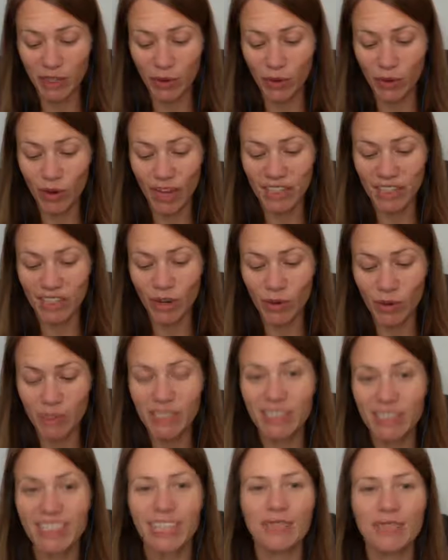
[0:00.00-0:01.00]

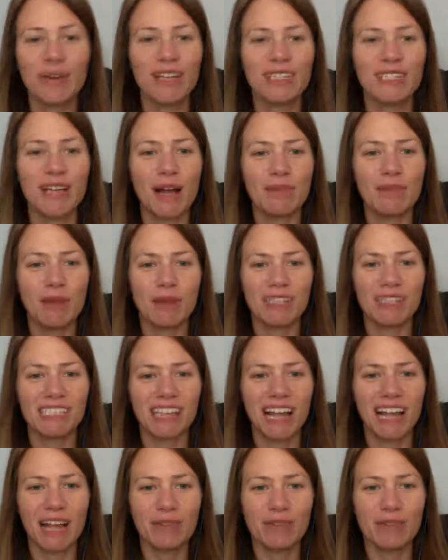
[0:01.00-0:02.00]
that's why I'm always
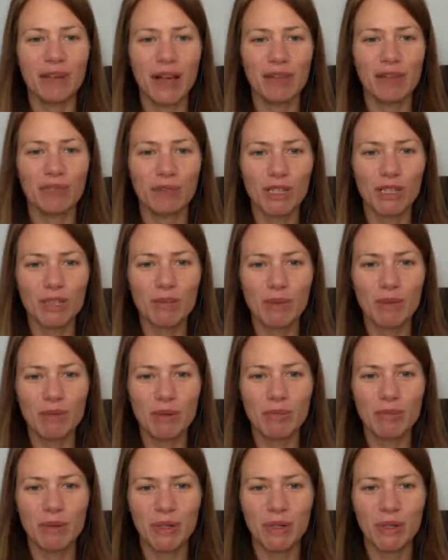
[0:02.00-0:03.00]
glad when we have multiple
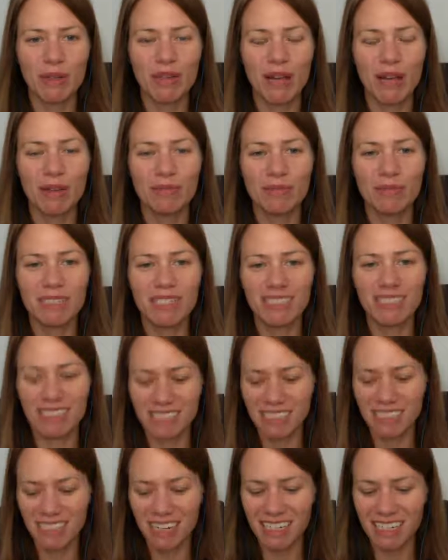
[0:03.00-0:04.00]
people who come to the
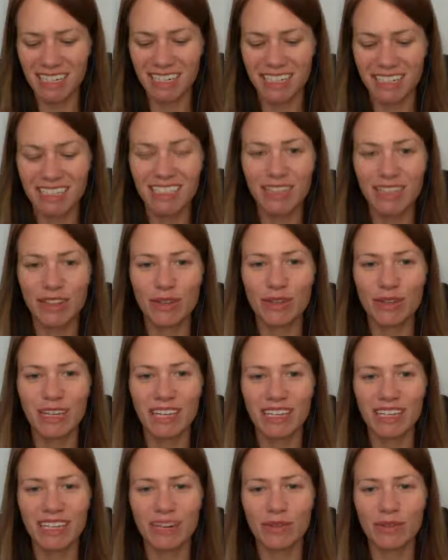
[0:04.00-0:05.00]
discussions, so that we can
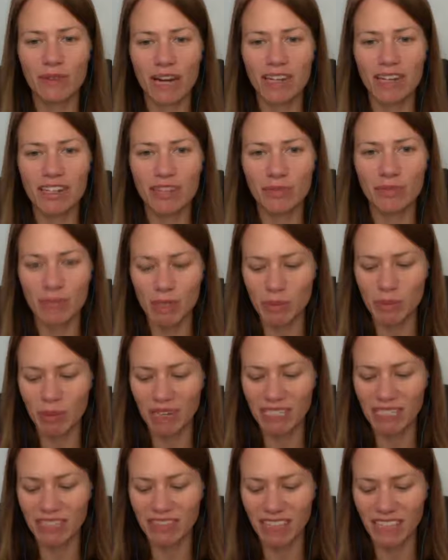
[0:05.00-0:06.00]
get a range of
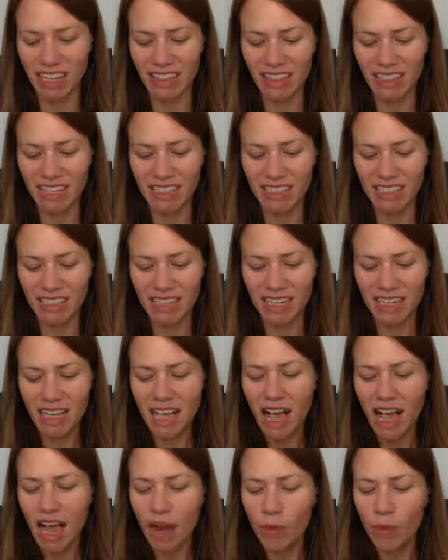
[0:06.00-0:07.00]
perspectives on this.
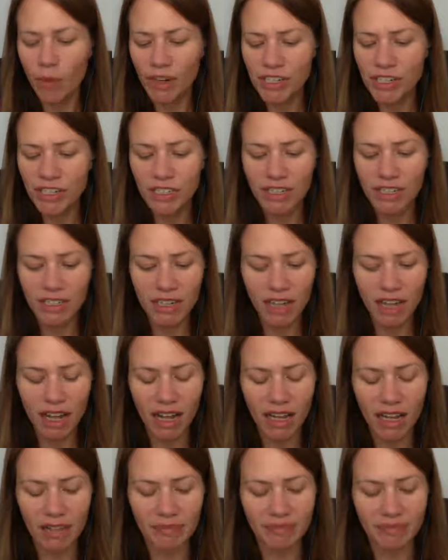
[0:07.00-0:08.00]
I wonder,
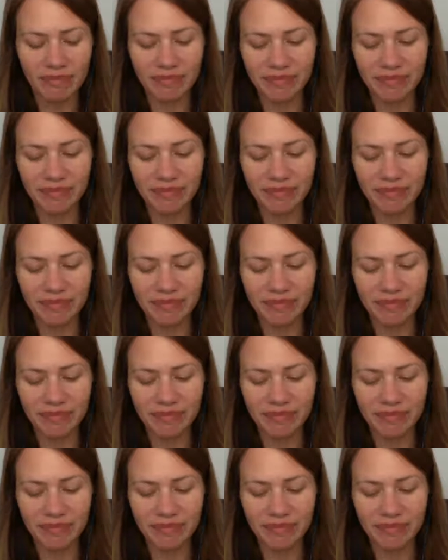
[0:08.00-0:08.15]
I